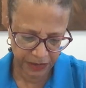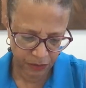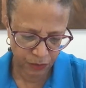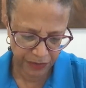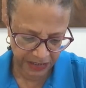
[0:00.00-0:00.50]

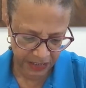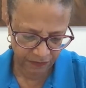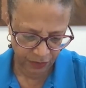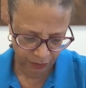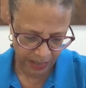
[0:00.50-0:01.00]

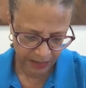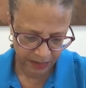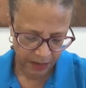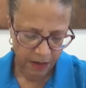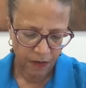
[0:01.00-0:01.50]
receive the
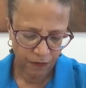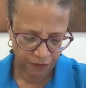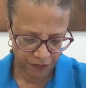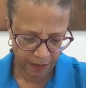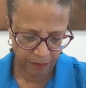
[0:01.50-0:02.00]
grant
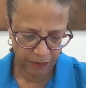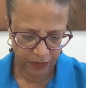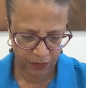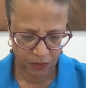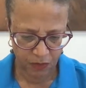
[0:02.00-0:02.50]
from
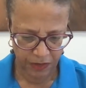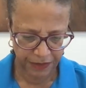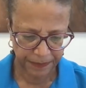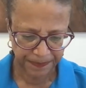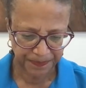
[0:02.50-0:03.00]
the
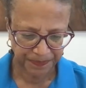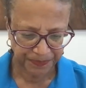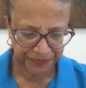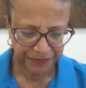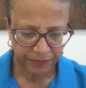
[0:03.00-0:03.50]
court.
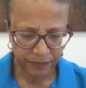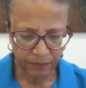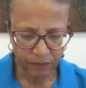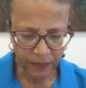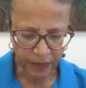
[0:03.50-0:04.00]

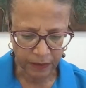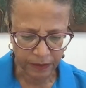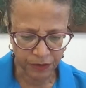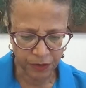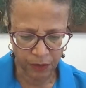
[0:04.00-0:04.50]

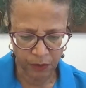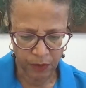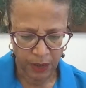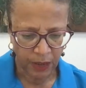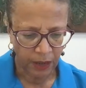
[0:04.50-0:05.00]

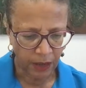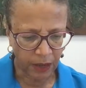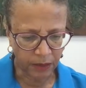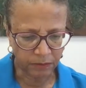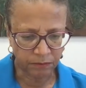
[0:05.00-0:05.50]
So
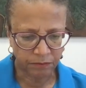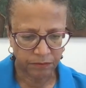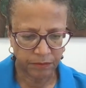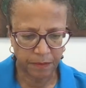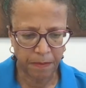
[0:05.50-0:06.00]

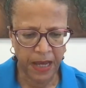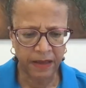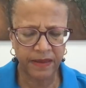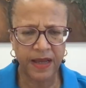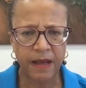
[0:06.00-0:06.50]

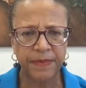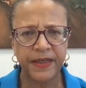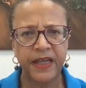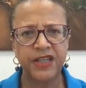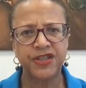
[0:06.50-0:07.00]
make the
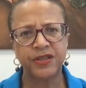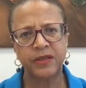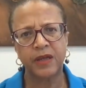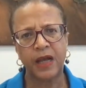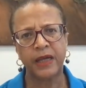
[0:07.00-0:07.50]

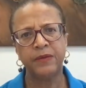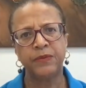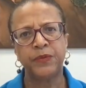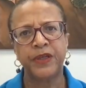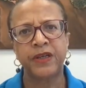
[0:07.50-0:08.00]
application.
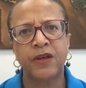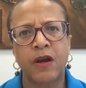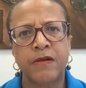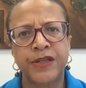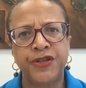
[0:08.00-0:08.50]
I would
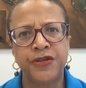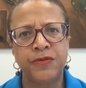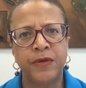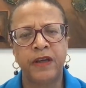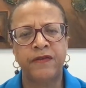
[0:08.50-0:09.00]
encourage
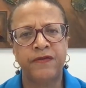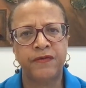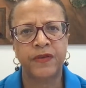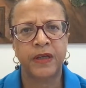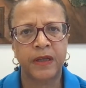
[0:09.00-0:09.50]
you,
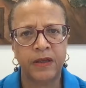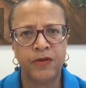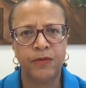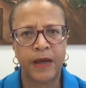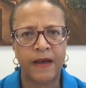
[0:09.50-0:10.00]
if
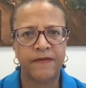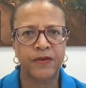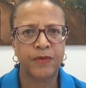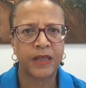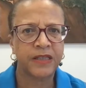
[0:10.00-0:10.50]
you have
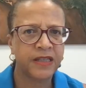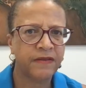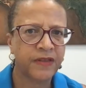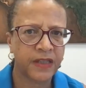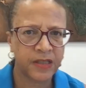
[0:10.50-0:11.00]
a
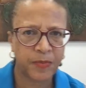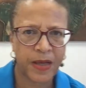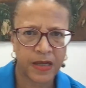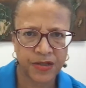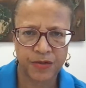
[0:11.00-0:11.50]
relative that has
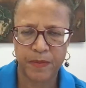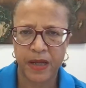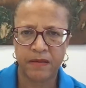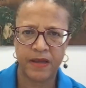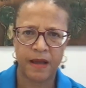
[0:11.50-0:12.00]
passed, to
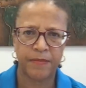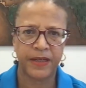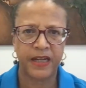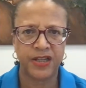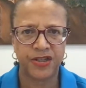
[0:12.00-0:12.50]
make the
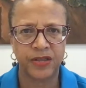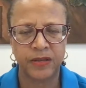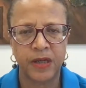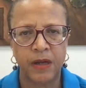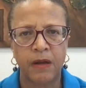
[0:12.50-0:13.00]
application